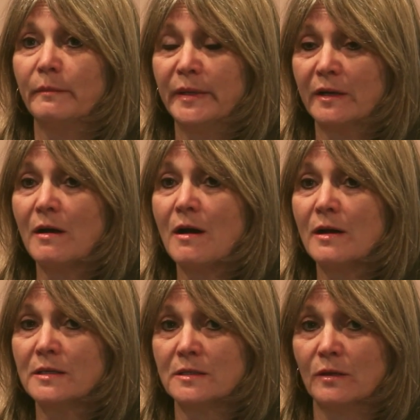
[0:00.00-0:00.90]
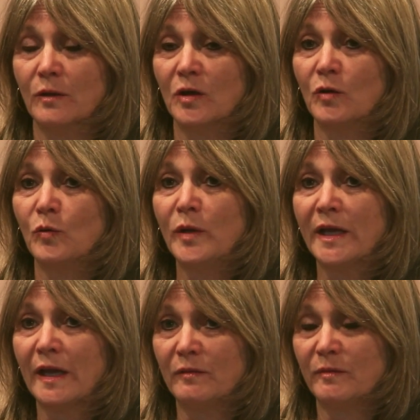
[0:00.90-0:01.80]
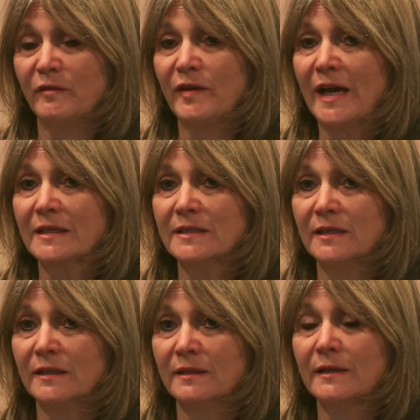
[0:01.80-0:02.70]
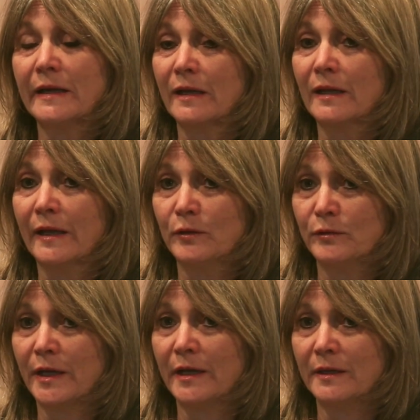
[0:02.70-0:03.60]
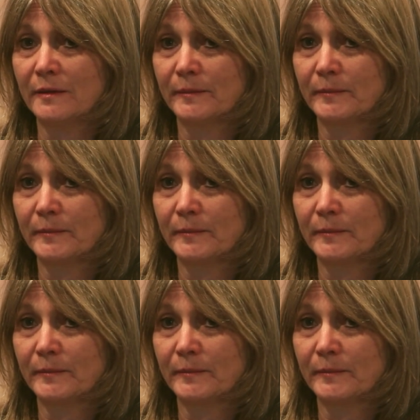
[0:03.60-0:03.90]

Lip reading: because we gave them a vaccine at a later date.